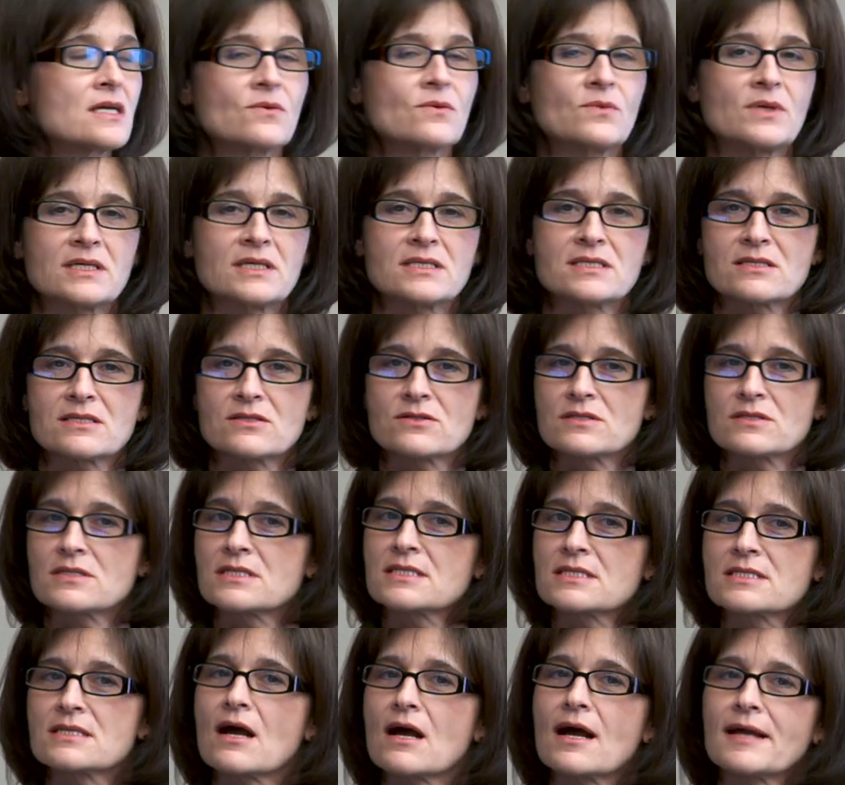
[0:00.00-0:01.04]
We consider the
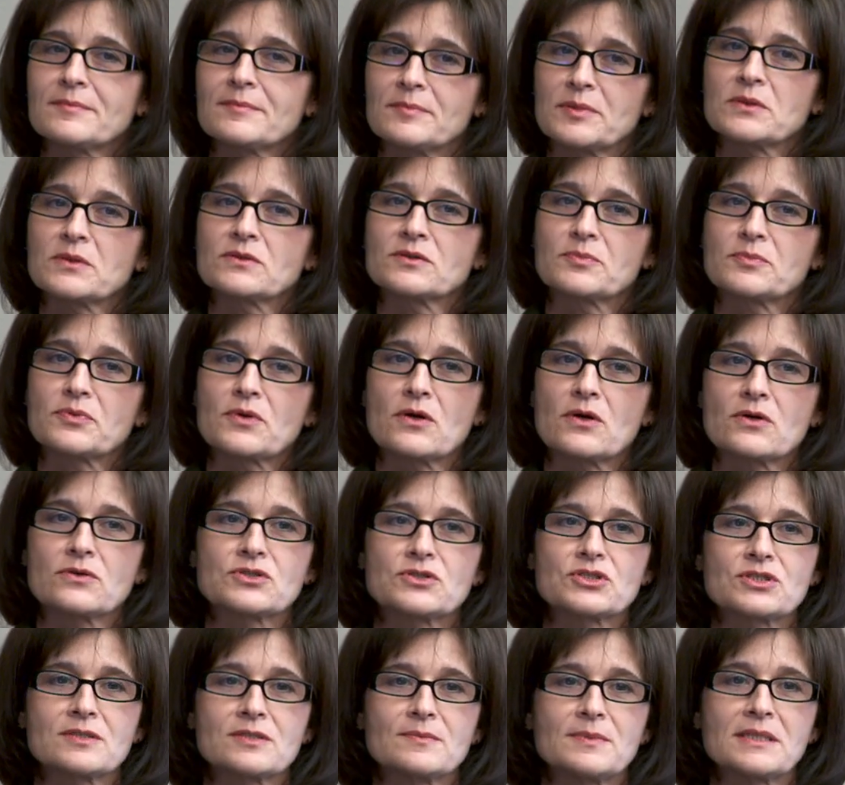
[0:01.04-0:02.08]
design build
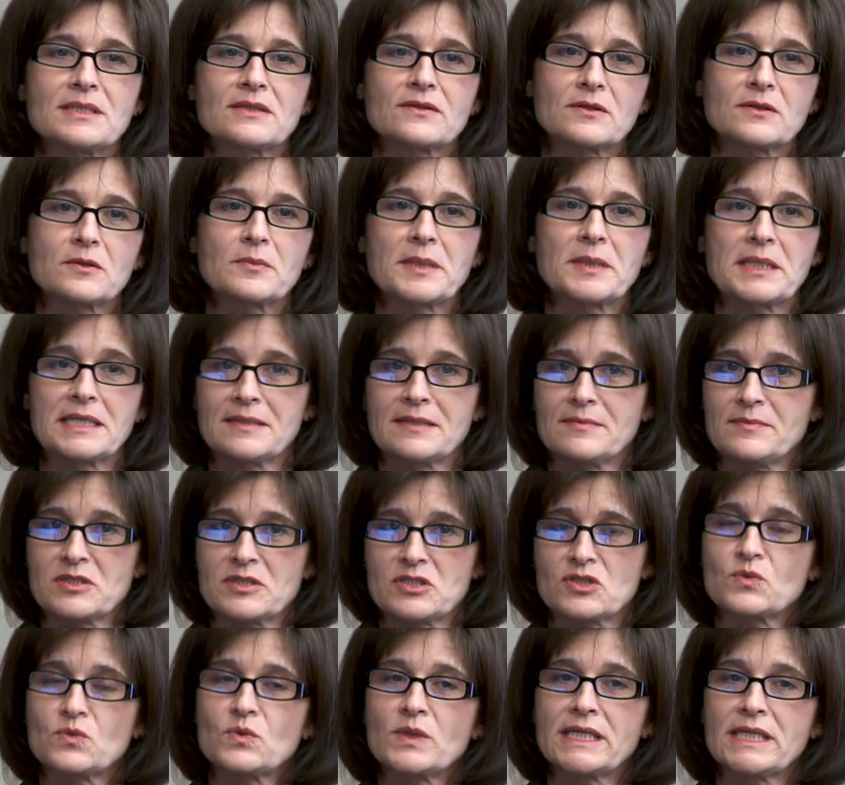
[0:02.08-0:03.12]
approach to be a little bit in
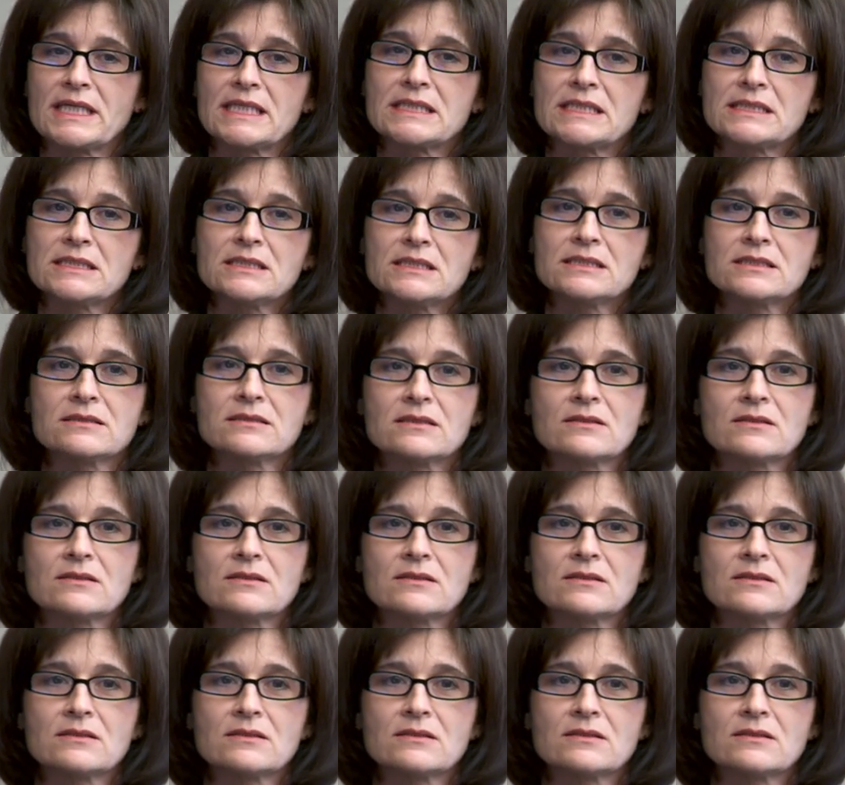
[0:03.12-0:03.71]
between